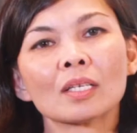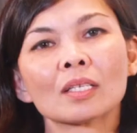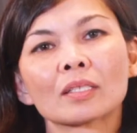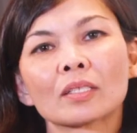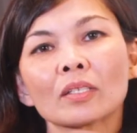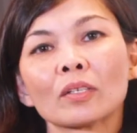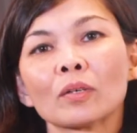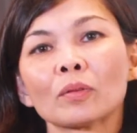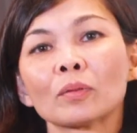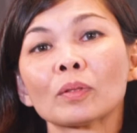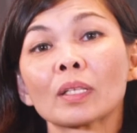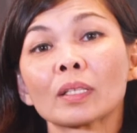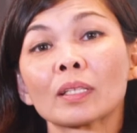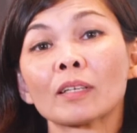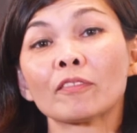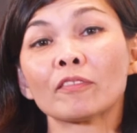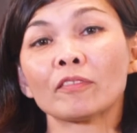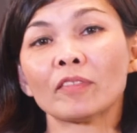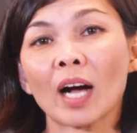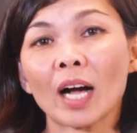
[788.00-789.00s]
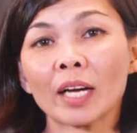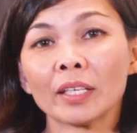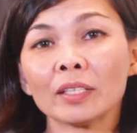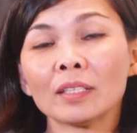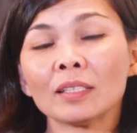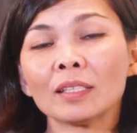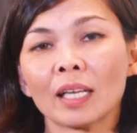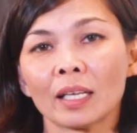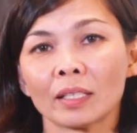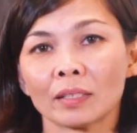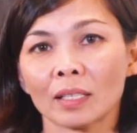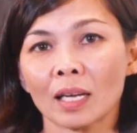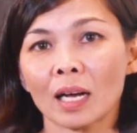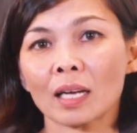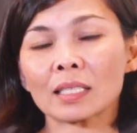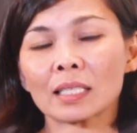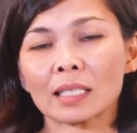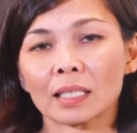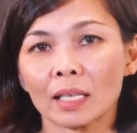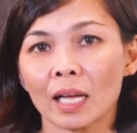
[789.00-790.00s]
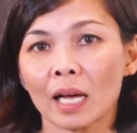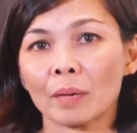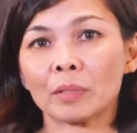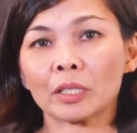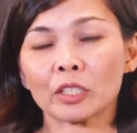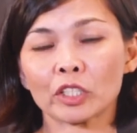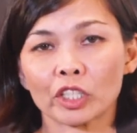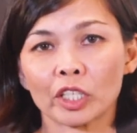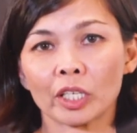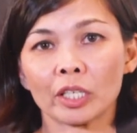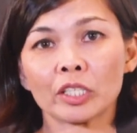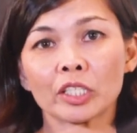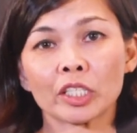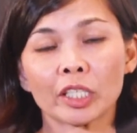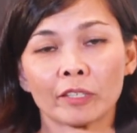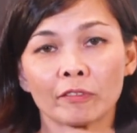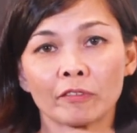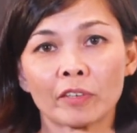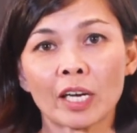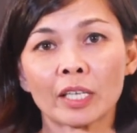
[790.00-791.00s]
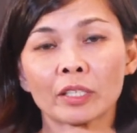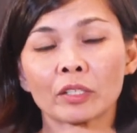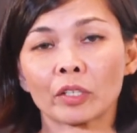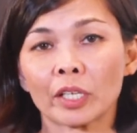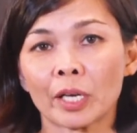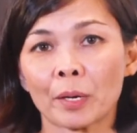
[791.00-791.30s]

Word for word: So the final and last climate change event or